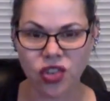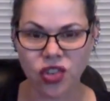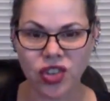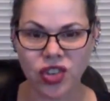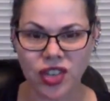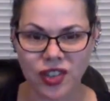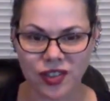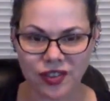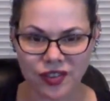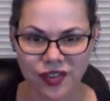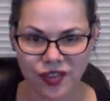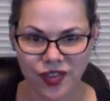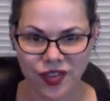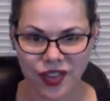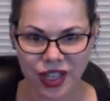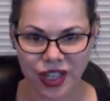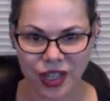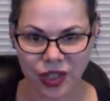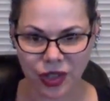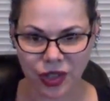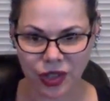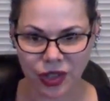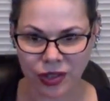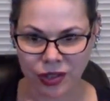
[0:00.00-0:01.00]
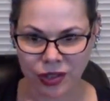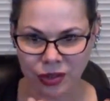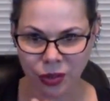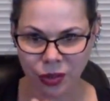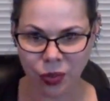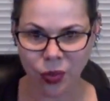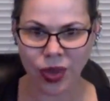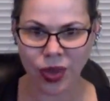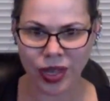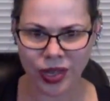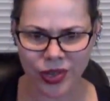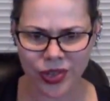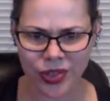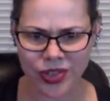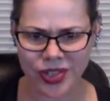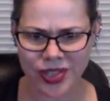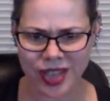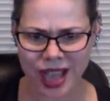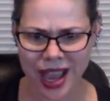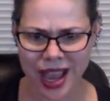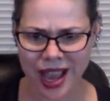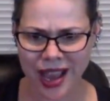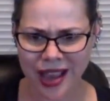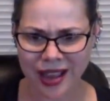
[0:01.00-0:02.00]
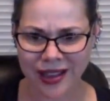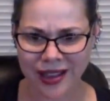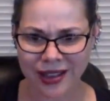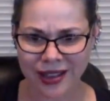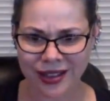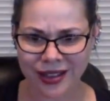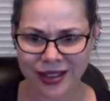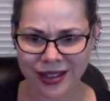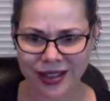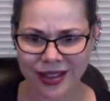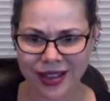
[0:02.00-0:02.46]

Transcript: You can feel what you're saying.